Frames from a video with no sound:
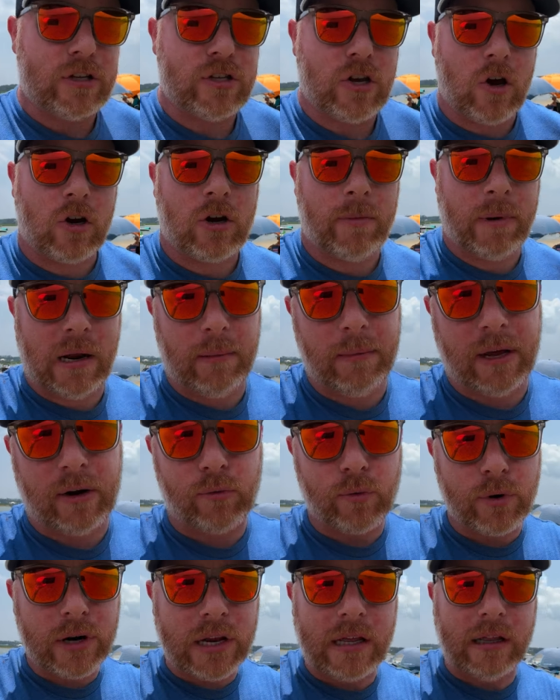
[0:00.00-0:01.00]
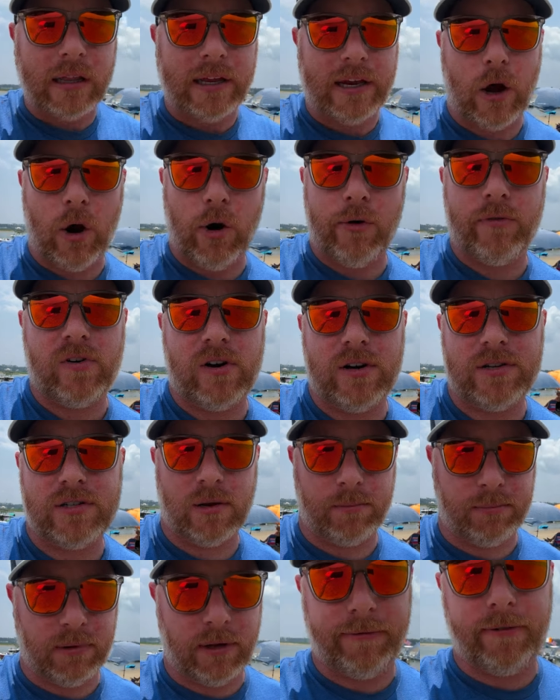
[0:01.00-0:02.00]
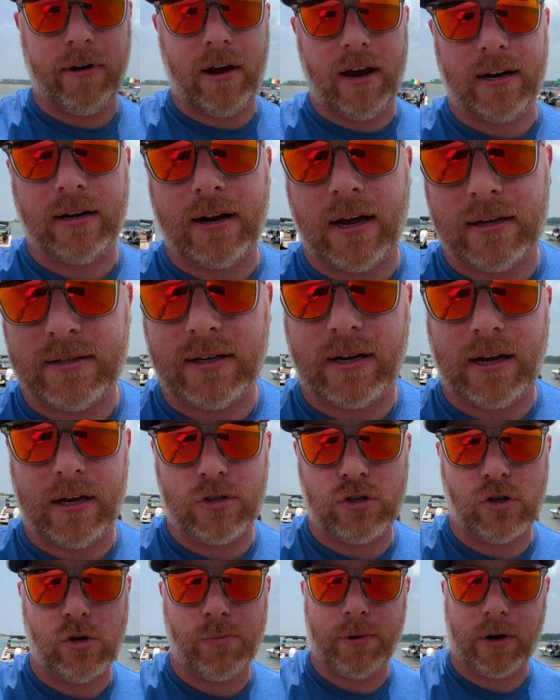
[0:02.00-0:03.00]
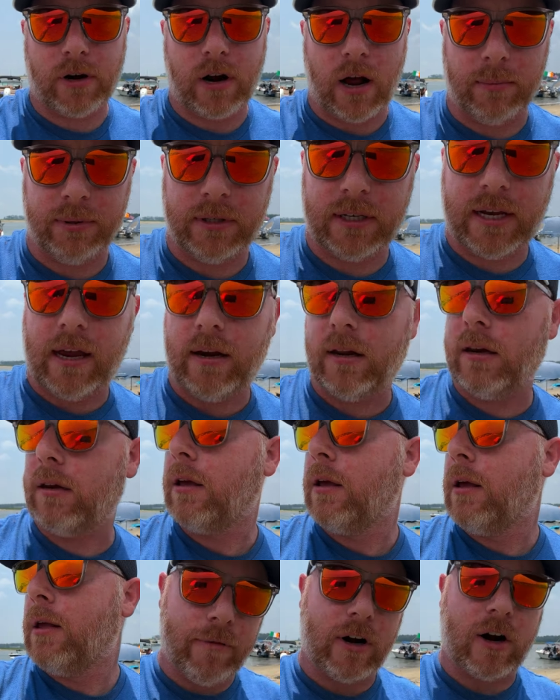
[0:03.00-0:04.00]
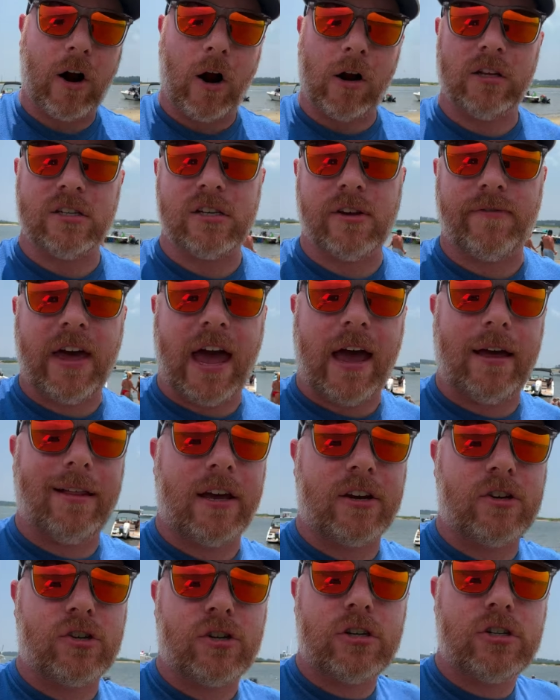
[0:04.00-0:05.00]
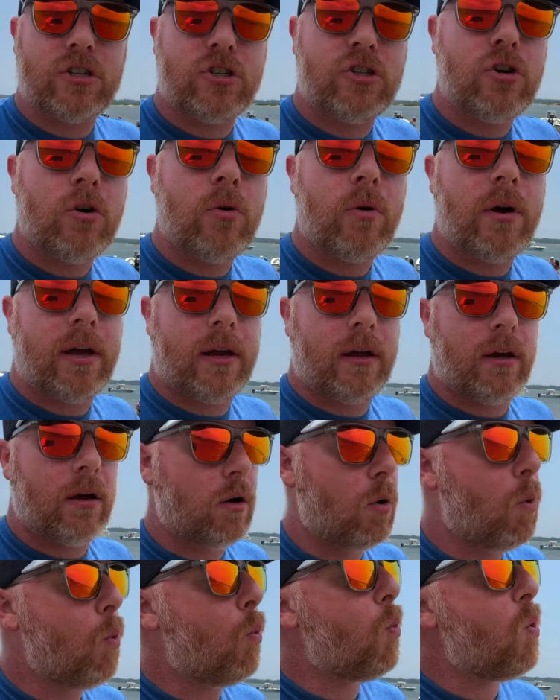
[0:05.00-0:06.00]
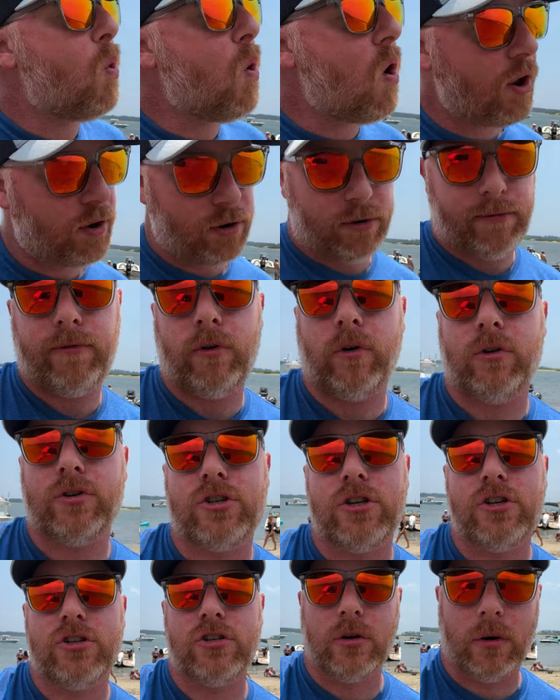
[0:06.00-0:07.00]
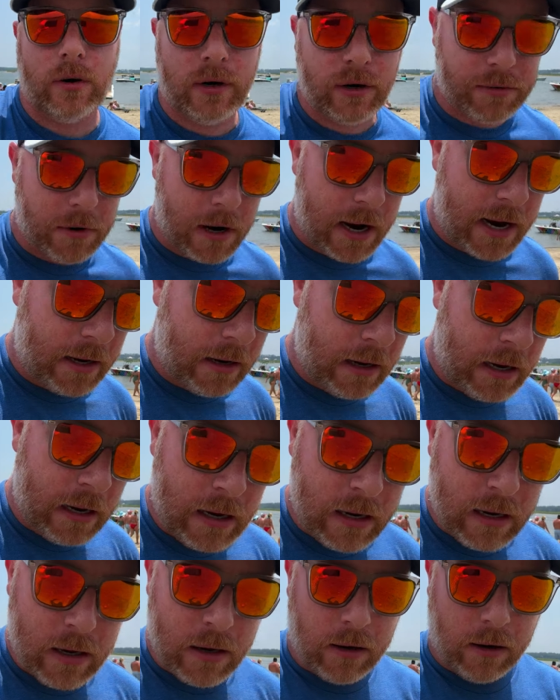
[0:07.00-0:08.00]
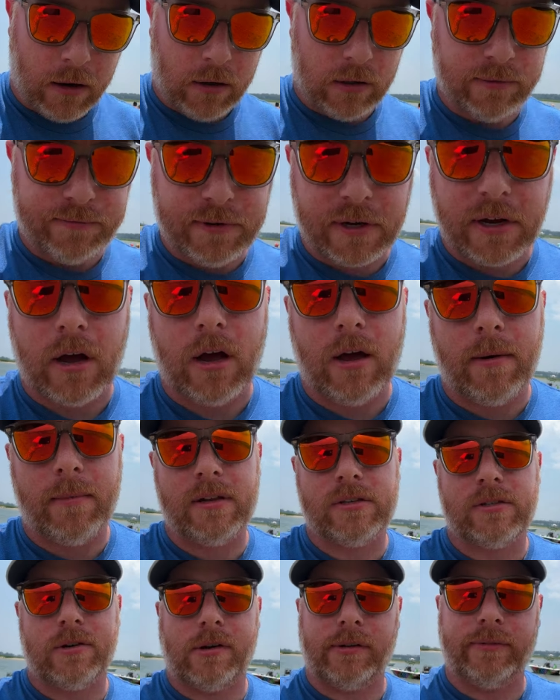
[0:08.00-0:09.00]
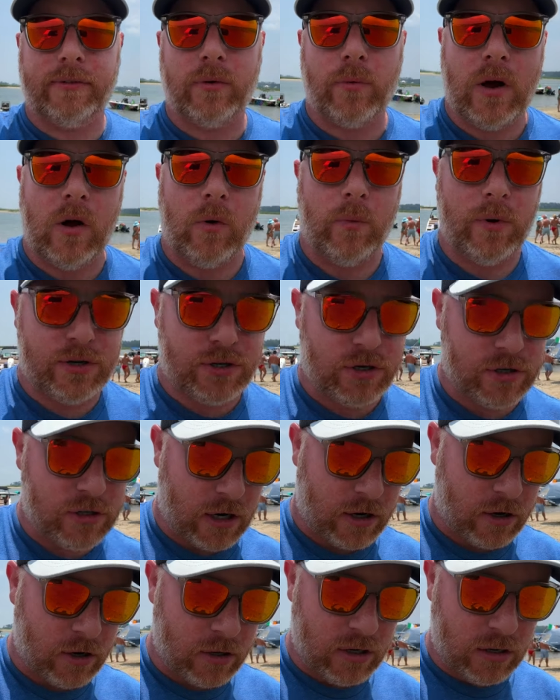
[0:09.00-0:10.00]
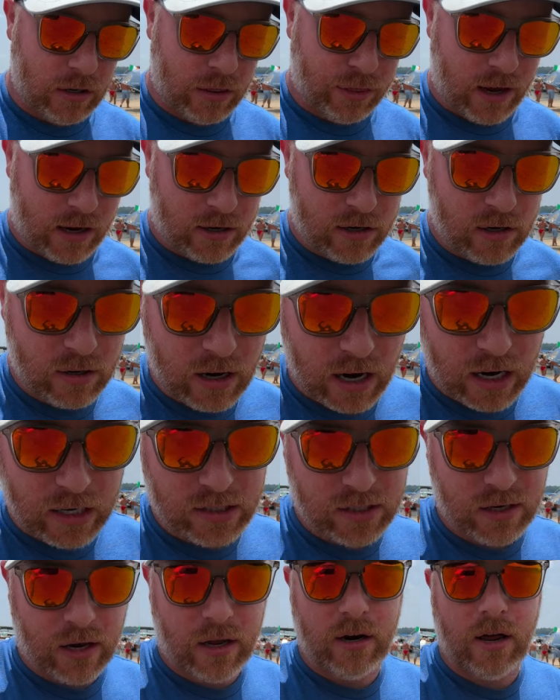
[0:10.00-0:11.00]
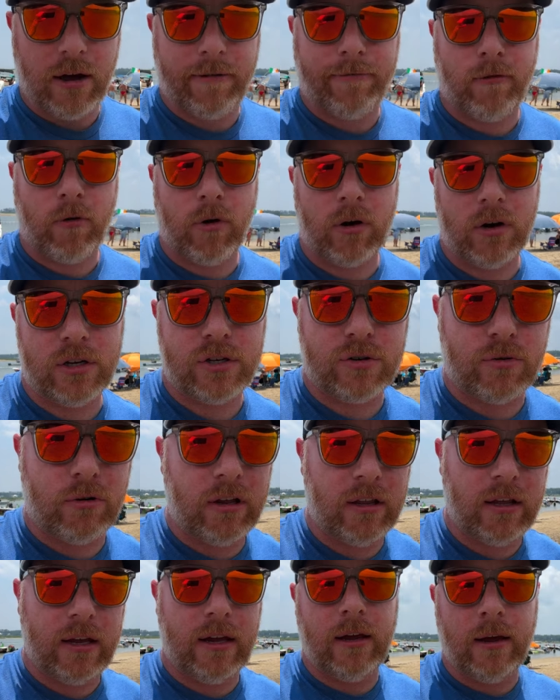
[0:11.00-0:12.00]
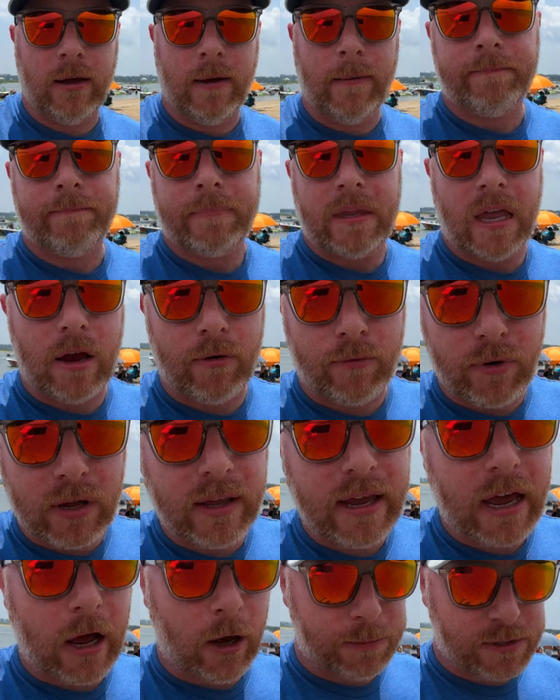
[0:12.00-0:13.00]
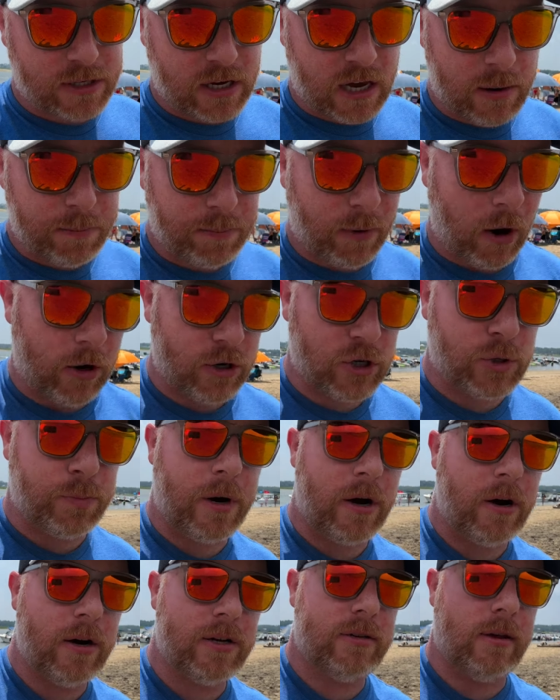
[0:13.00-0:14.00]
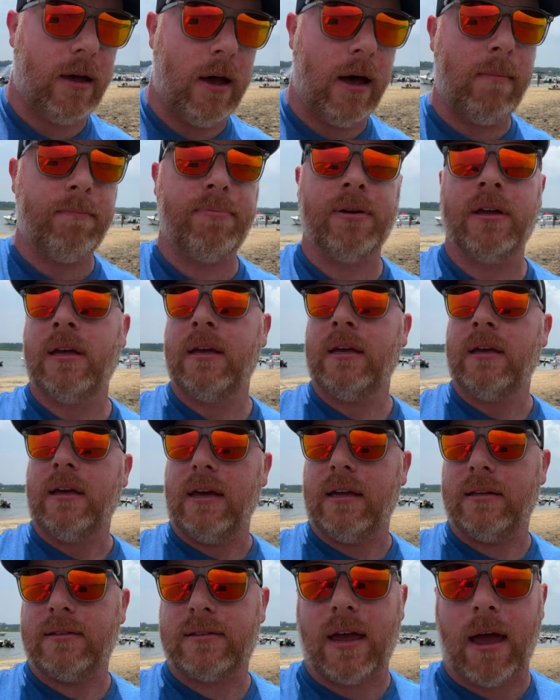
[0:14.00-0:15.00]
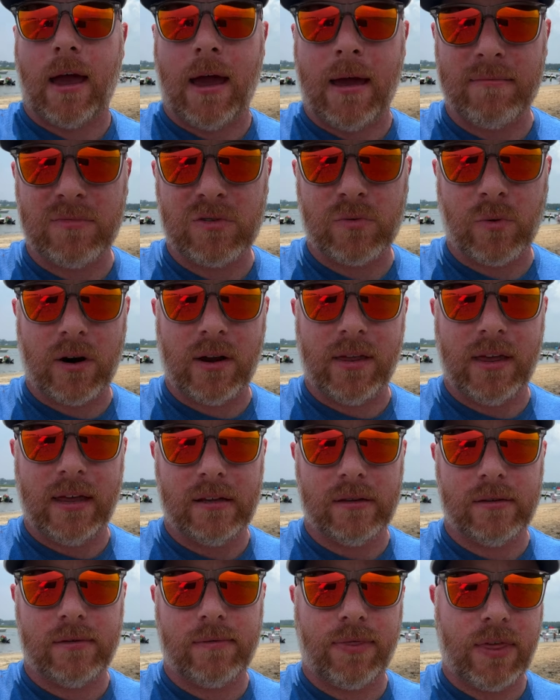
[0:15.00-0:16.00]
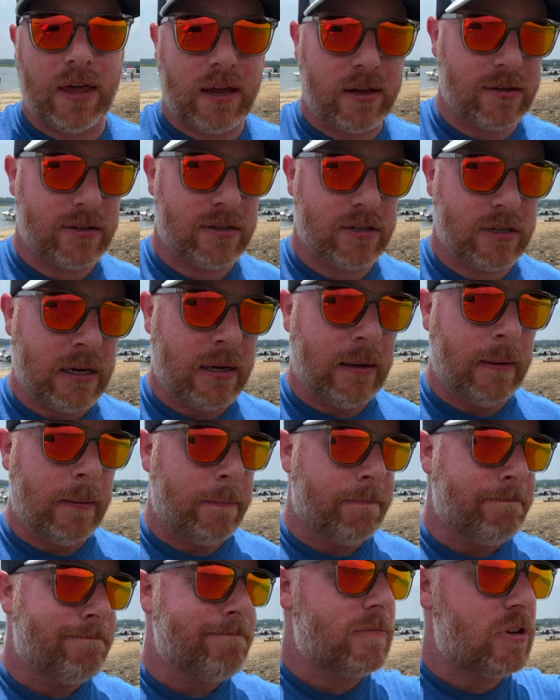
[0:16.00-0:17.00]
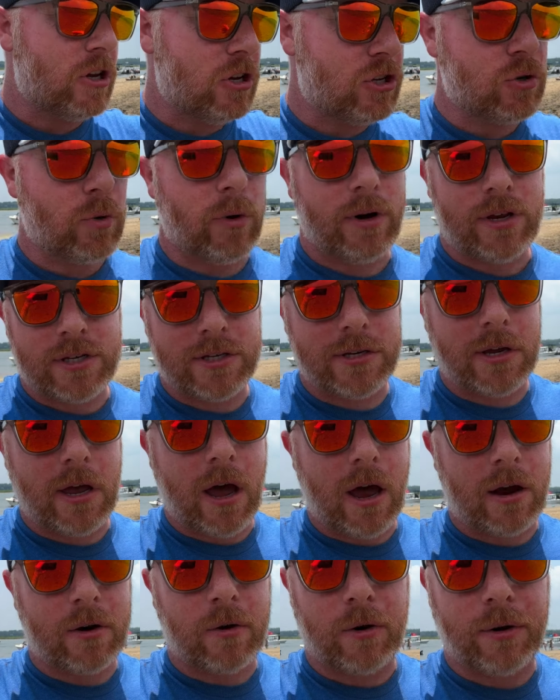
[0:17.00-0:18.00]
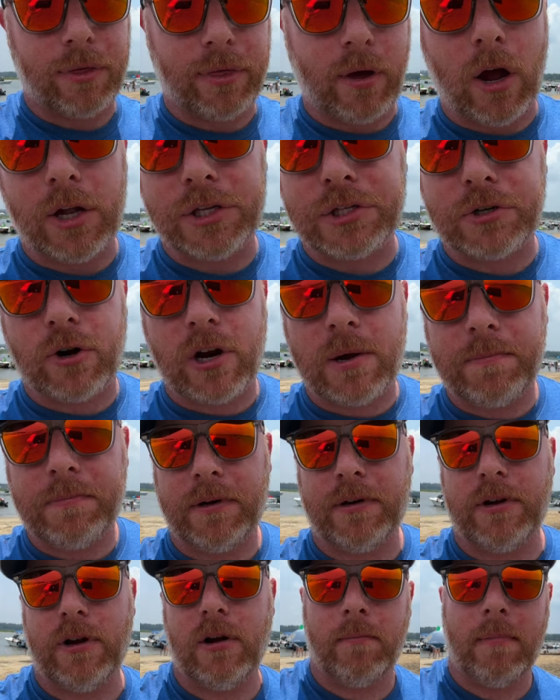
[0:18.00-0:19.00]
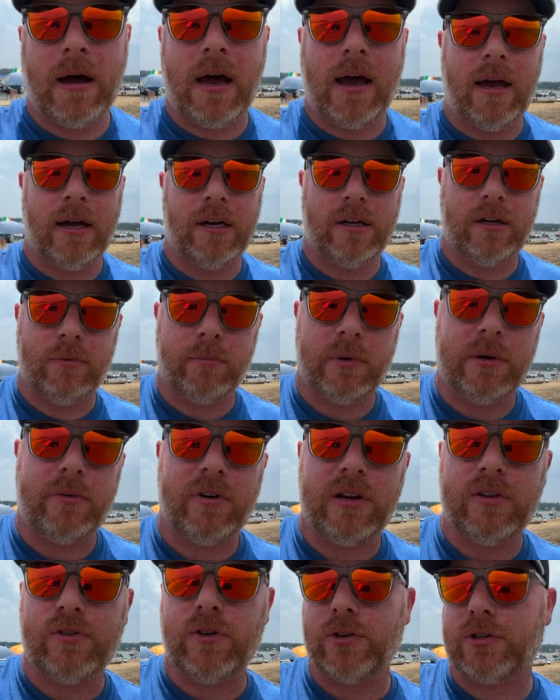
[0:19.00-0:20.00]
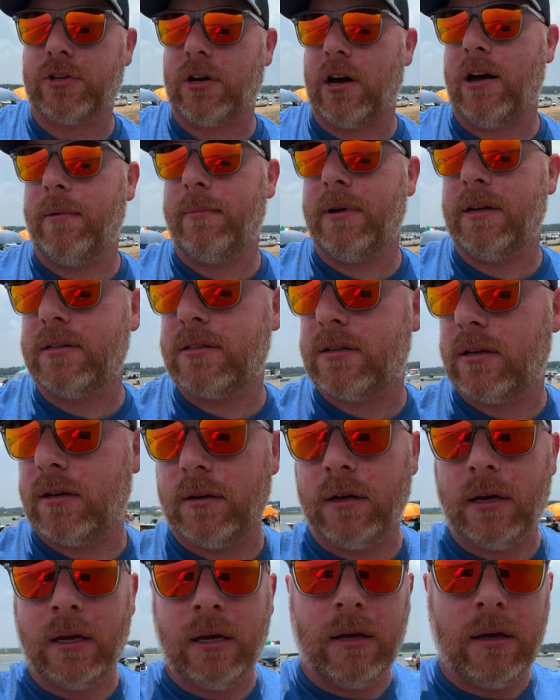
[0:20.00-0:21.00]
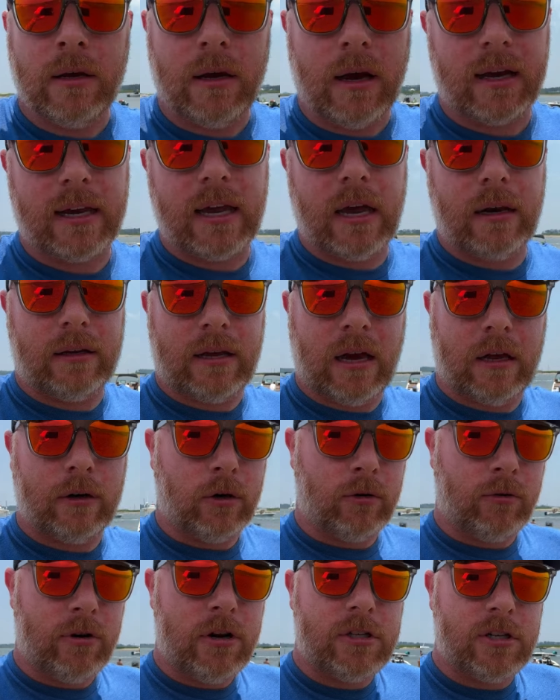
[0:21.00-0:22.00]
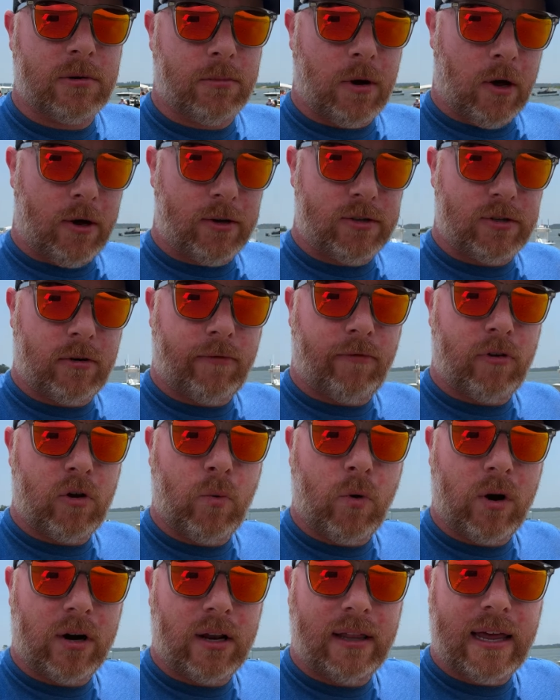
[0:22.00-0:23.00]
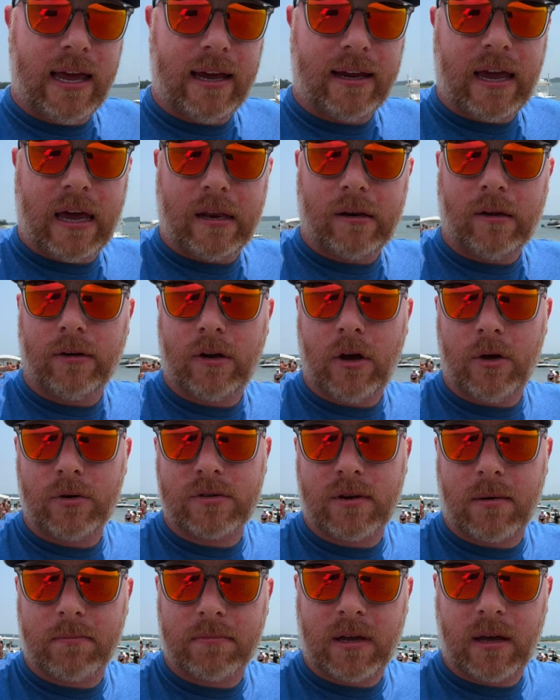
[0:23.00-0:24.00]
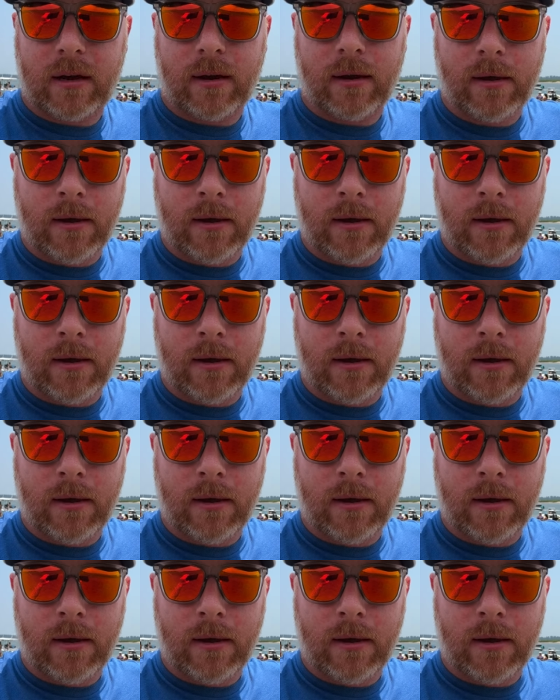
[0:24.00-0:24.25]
talk about, I'm like really oversimplifying not to get super complicated. Regardless of that, like she's doing wonderful. She's doing great. All of the comments, all the well wishes, I couldn't thank you guys enough for. It's really, it really helps keep our spirits up in times where that things just sort of suck or thoughts creep into your mind and we read those comments and again Kendall reads them all so if you want to let Kendall know something